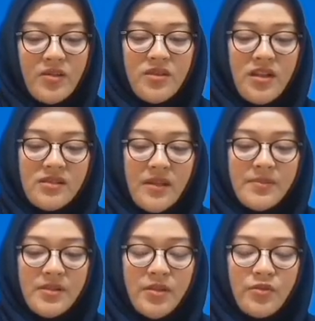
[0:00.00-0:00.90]
In a
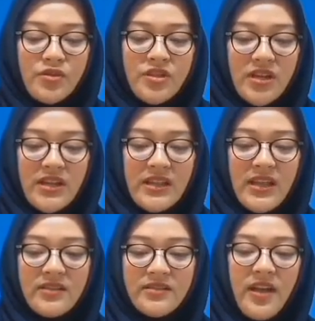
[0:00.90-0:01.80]
clausal
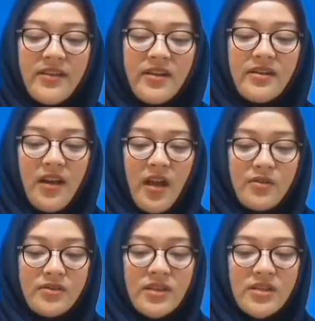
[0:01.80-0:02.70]
substitution, the
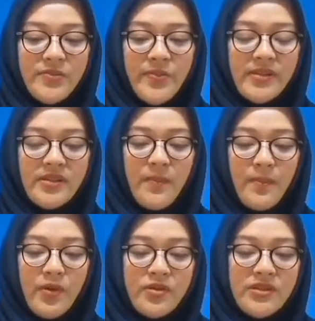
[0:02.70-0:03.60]
entire clause is
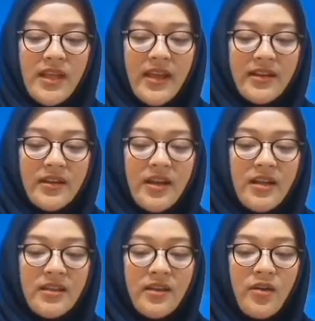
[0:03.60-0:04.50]
presupposed
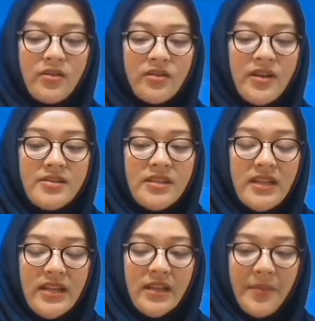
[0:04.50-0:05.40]
and the
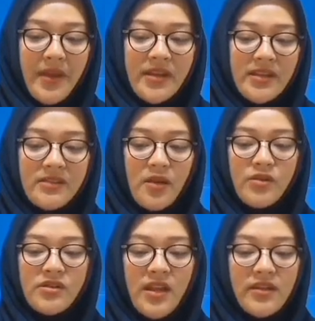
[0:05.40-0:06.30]
contrasting element
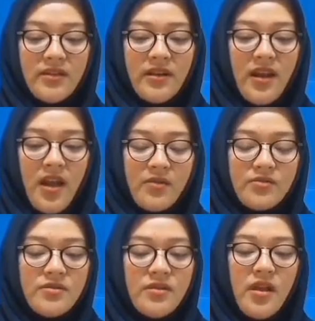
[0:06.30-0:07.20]
is outside the
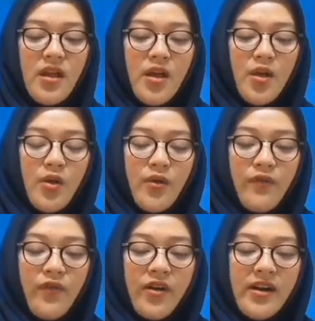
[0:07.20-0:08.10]
clause.
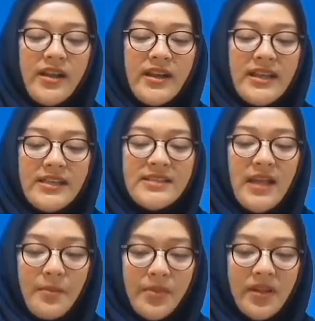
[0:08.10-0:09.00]
For
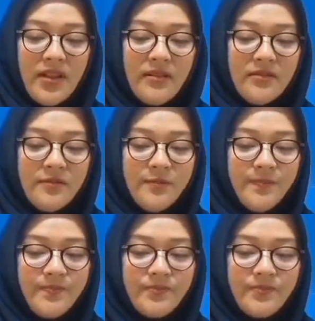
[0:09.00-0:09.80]
example,